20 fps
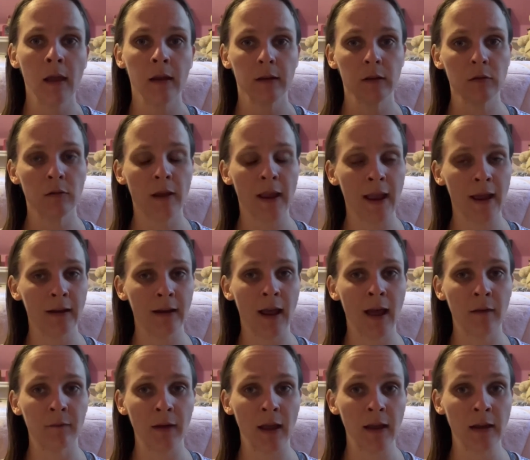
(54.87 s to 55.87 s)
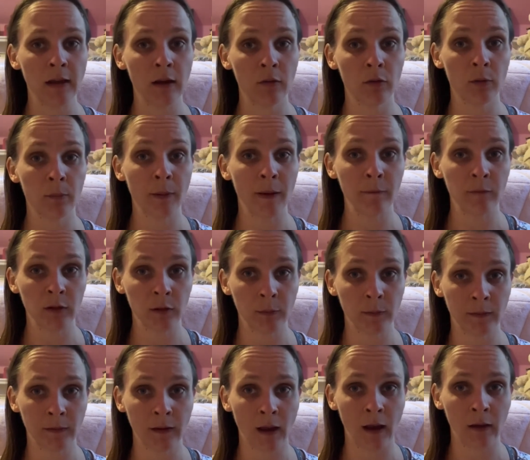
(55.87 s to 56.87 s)
you can't have any other beverage
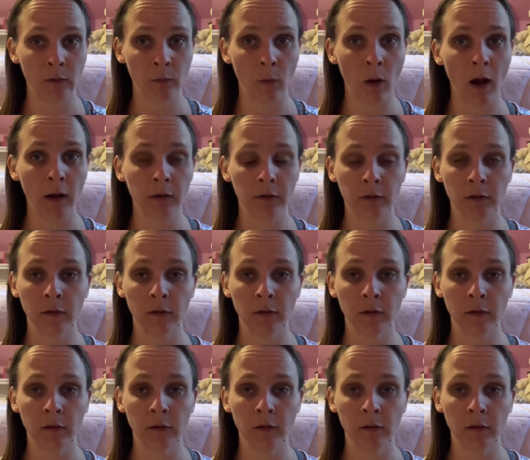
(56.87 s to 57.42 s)
besides water.